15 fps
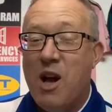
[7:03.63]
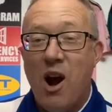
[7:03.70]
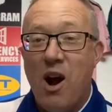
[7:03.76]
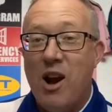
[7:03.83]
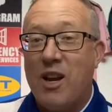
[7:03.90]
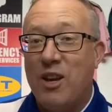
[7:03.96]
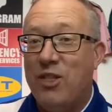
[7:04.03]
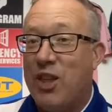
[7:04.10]

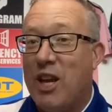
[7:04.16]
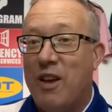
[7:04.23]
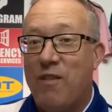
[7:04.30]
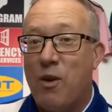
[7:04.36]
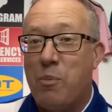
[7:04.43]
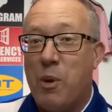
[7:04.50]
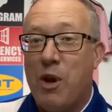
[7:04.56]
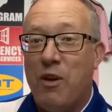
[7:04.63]
I can think of
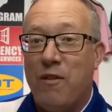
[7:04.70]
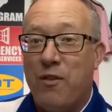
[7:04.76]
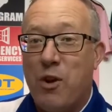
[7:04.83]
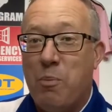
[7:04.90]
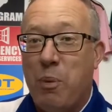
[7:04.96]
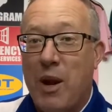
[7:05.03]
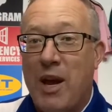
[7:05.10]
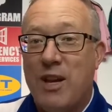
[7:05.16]
a few
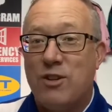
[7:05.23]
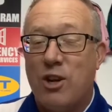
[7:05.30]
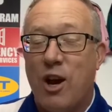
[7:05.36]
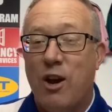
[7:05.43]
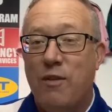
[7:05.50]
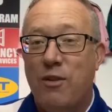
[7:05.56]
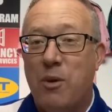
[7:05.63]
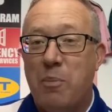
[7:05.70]
players
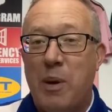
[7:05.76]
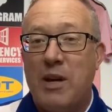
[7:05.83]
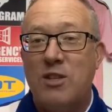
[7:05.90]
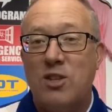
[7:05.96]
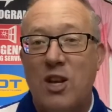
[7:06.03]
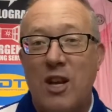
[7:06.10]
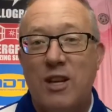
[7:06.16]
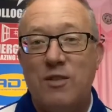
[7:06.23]
over the
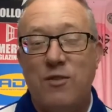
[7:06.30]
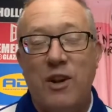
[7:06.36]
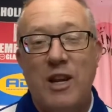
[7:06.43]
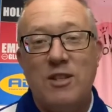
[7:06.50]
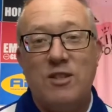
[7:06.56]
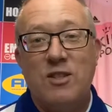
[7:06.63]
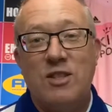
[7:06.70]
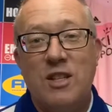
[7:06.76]
past years for
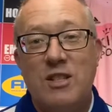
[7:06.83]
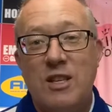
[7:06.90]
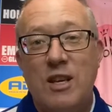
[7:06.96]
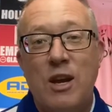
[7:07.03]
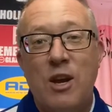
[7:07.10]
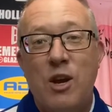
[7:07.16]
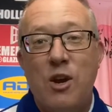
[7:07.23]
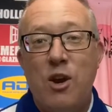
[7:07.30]
Leicester City
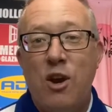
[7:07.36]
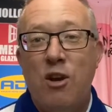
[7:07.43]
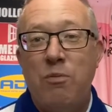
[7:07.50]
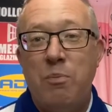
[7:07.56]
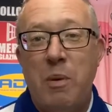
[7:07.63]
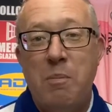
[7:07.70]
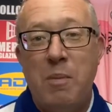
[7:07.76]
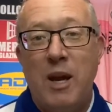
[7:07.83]
who've
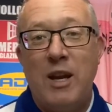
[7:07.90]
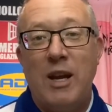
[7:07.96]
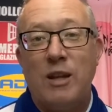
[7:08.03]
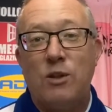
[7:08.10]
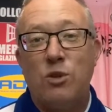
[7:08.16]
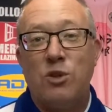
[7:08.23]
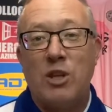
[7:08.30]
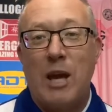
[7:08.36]
been made out
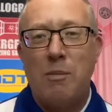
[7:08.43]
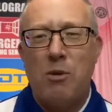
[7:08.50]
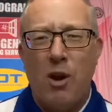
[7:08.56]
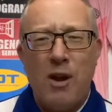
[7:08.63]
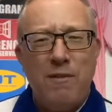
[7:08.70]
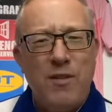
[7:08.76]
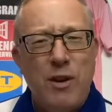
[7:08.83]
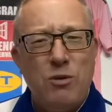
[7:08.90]
to a scapegoat.
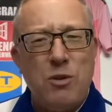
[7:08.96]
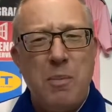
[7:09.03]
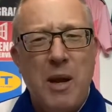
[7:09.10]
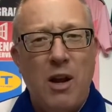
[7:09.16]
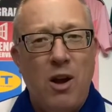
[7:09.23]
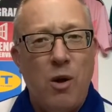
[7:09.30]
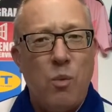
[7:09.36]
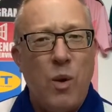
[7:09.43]
It feels a bit
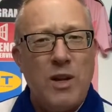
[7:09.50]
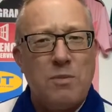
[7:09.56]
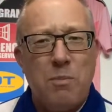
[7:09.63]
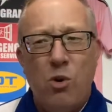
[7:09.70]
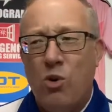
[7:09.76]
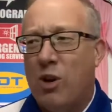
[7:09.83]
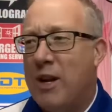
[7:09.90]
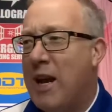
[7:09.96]
like Wes
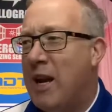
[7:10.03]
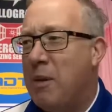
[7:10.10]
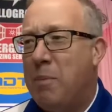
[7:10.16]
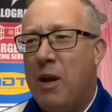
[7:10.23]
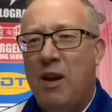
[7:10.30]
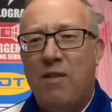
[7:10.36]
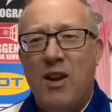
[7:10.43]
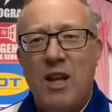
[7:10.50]
Morgan had a
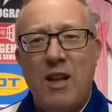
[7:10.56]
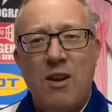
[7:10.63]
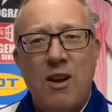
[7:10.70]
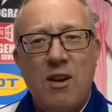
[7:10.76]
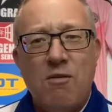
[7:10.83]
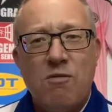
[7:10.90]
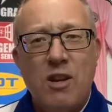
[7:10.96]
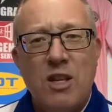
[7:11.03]
bit of it
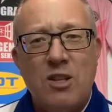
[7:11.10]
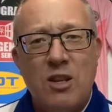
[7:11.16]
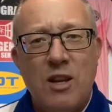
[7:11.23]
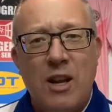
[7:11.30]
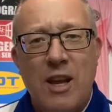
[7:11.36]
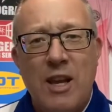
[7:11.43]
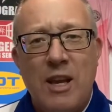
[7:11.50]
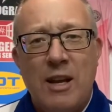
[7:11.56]

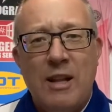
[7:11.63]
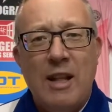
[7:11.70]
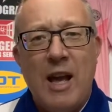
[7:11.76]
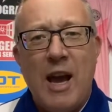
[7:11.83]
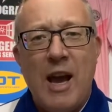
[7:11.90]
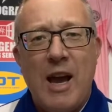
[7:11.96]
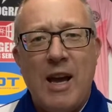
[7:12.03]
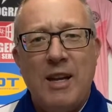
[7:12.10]
recently,
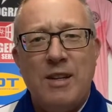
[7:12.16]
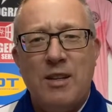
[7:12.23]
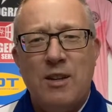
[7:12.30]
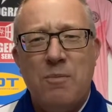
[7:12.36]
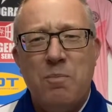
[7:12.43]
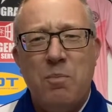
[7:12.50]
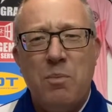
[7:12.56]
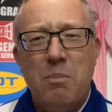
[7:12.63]
and
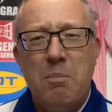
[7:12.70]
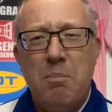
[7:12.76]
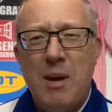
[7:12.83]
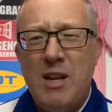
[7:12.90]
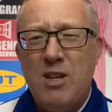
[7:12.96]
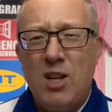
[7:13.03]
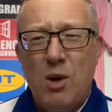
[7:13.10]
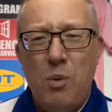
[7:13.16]

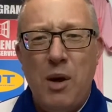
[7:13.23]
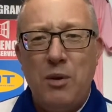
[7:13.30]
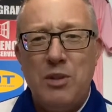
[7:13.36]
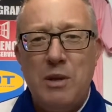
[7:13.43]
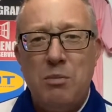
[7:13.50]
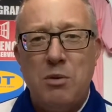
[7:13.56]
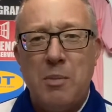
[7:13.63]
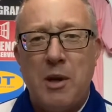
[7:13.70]
Ben Chilwell
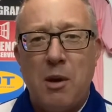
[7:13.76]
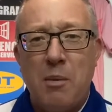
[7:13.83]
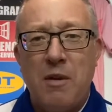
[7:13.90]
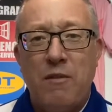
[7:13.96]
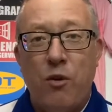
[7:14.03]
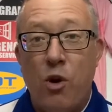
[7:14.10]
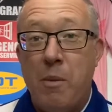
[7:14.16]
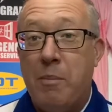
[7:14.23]
seems to be
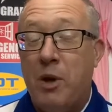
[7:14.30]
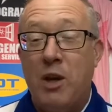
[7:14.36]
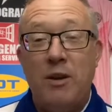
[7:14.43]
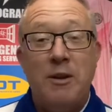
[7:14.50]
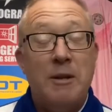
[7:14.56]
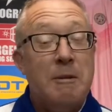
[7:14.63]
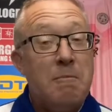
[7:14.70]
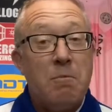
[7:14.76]
coming for it. But
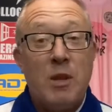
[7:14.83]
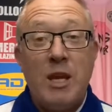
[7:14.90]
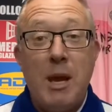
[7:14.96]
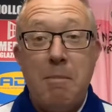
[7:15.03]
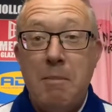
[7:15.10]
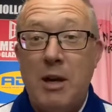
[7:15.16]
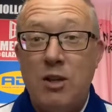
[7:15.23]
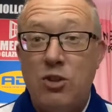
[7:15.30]
yeah,
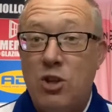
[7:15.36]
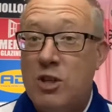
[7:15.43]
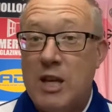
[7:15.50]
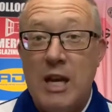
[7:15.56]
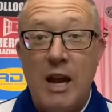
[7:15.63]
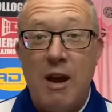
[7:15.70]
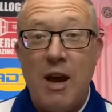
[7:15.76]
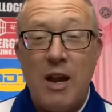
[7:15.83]
Maddison
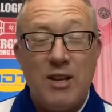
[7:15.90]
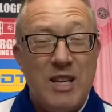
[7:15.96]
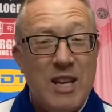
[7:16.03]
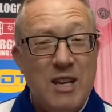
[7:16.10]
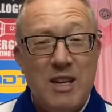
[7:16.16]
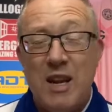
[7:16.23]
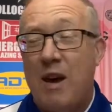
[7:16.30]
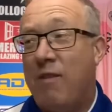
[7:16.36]

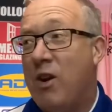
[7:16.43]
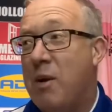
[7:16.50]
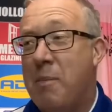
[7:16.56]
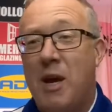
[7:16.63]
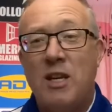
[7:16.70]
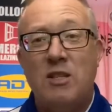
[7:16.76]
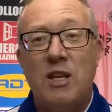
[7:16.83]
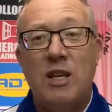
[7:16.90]
didn't have an
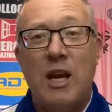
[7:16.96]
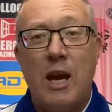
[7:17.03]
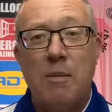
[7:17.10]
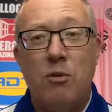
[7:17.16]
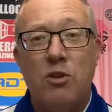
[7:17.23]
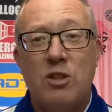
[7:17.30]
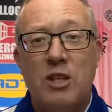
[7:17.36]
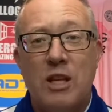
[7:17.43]
amazing game
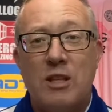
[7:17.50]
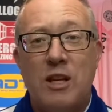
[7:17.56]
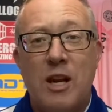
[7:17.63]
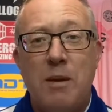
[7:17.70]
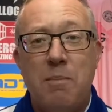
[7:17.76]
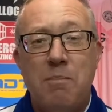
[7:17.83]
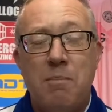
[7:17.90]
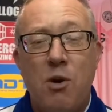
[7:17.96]
on
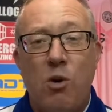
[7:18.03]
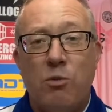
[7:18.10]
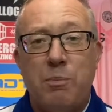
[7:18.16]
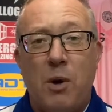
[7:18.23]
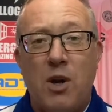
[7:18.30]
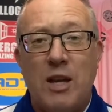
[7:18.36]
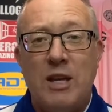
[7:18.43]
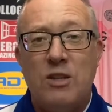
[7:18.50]
Saturday, not
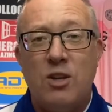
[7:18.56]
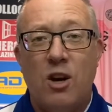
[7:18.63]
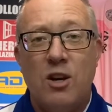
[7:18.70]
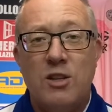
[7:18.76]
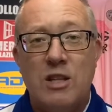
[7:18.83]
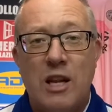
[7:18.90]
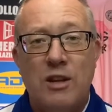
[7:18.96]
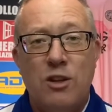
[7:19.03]
by his high
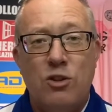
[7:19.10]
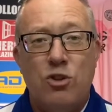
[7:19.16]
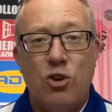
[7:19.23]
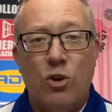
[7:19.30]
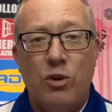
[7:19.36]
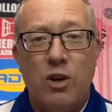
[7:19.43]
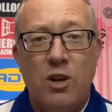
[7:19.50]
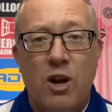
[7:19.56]
standards,
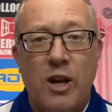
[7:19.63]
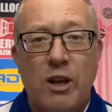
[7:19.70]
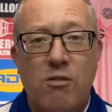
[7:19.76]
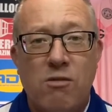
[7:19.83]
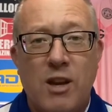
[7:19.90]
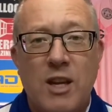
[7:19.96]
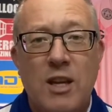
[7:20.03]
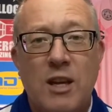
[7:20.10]
Jordan. I
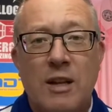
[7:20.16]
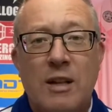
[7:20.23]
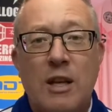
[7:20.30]
agree.